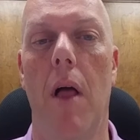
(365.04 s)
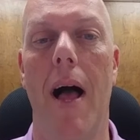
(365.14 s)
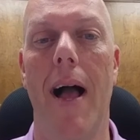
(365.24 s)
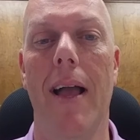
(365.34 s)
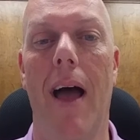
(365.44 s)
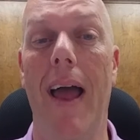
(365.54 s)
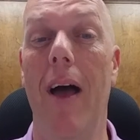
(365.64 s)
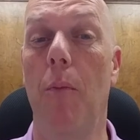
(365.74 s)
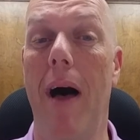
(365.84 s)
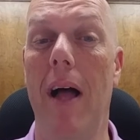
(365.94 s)
blog, I
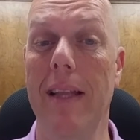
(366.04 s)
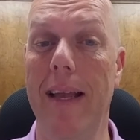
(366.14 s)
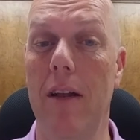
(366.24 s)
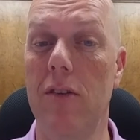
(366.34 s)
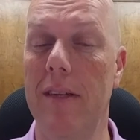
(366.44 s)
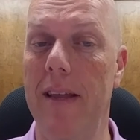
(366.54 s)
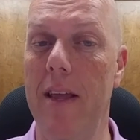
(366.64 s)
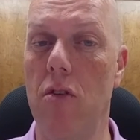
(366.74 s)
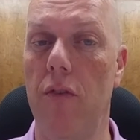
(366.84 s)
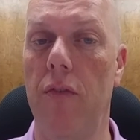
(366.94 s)
help out leaders and
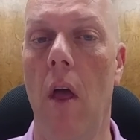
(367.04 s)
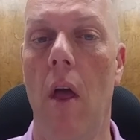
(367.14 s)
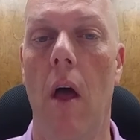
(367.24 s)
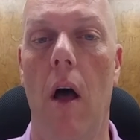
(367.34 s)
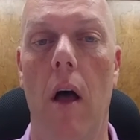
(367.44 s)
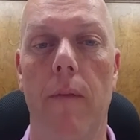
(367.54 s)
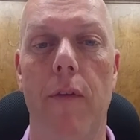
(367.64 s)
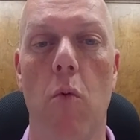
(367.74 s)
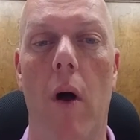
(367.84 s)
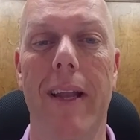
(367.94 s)
teachers.
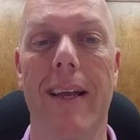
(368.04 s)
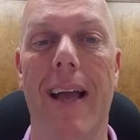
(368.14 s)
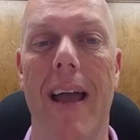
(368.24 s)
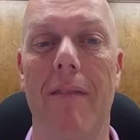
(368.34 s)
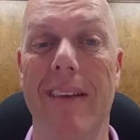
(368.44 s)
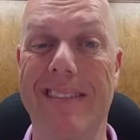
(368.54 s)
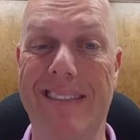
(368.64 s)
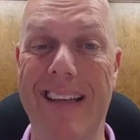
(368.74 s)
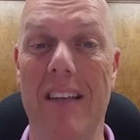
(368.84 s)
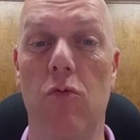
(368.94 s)
If you're wanting to kind of
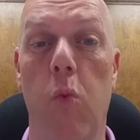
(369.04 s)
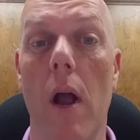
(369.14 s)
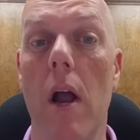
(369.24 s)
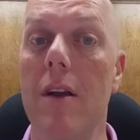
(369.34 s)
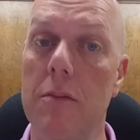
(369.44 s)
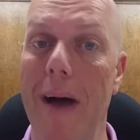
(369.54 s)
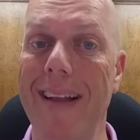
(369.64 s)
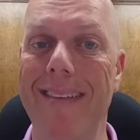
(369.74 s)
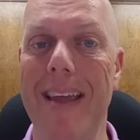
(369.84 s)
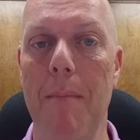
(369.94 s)
assess where is
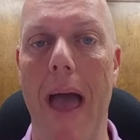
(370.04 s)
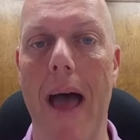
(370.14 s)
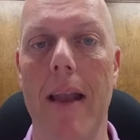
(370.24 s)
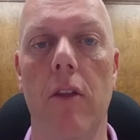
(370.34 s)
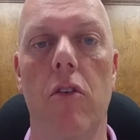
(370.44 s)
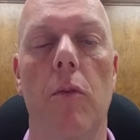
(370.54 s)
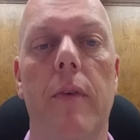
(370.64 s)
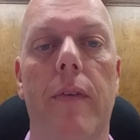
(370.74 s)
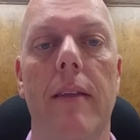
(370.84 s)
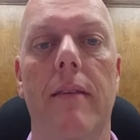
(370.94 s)
my team at in
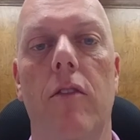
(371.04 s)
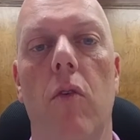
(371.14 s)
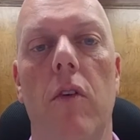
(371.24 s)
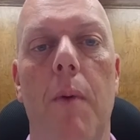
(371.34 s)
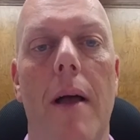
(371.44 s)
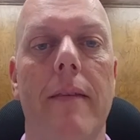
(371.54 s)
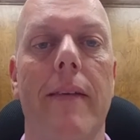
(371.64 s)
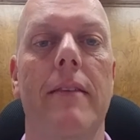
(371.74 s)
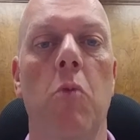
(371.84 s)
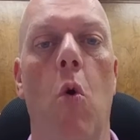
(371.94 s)
terms of consistent response,
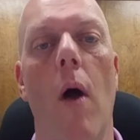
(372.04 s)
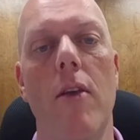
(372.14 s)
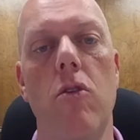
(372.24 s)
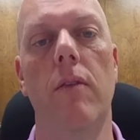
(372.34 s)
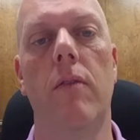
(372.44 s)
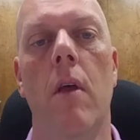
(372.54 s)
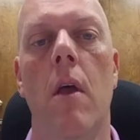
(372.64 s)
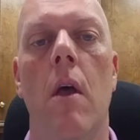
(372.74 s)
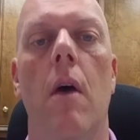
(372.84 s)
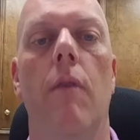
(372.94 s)
I've got some questions
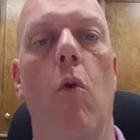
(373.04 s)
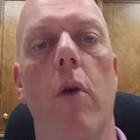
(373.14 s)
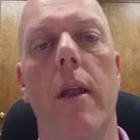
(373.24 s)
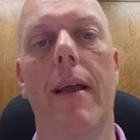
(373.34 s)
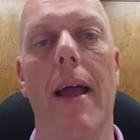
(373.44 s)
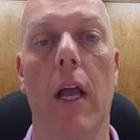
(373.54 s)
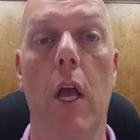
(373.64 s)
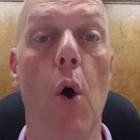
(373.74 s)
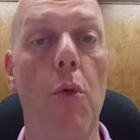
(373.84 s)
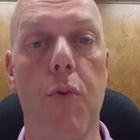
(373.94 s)
for you to kind
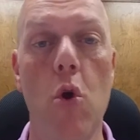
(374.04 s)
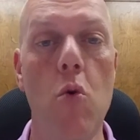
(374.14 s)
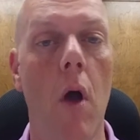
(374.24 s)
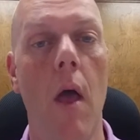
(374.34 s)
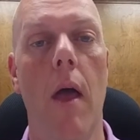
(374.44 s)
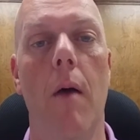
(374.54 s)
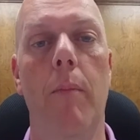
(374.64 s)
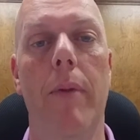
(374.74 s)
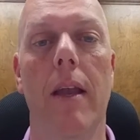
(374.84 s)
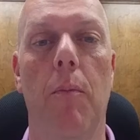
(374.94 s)
of go through
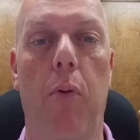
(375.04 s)
and begin to